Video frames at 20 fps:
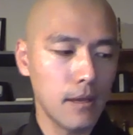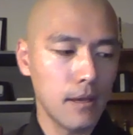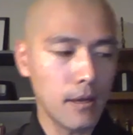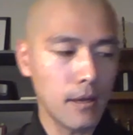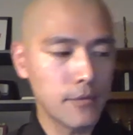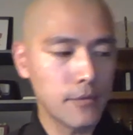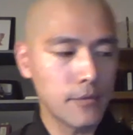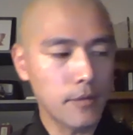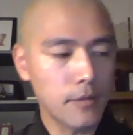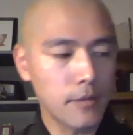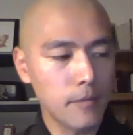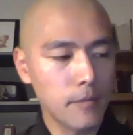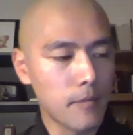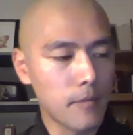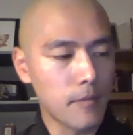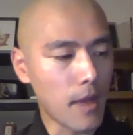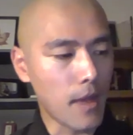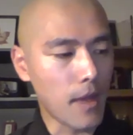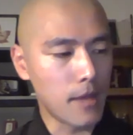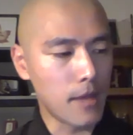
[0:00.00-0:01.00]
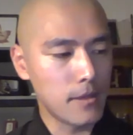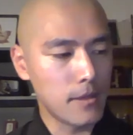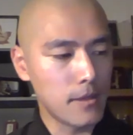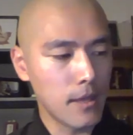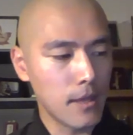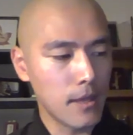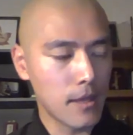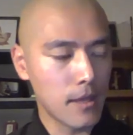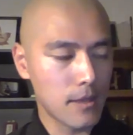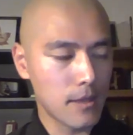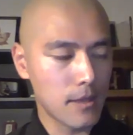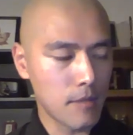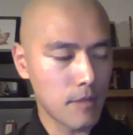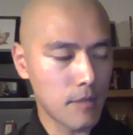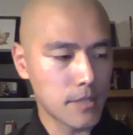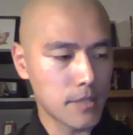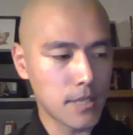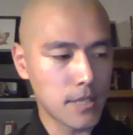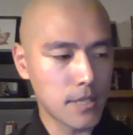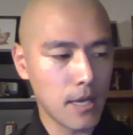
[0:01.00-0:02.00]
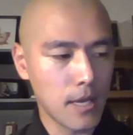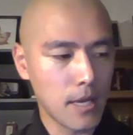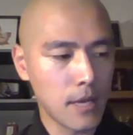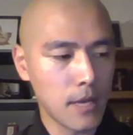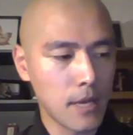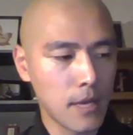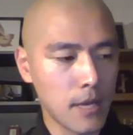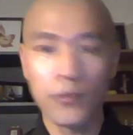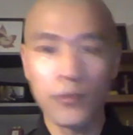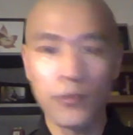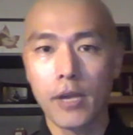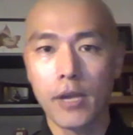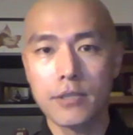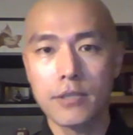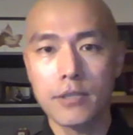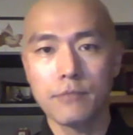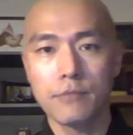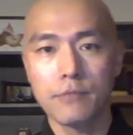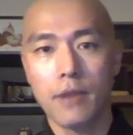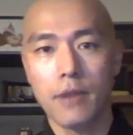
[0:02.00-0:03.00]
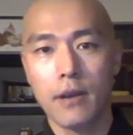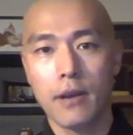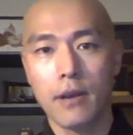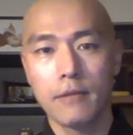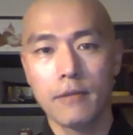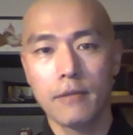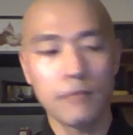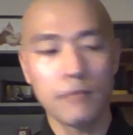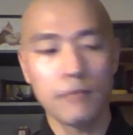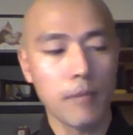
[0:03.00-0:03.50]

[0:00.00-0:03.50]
on top of that, I think there was another occasion where it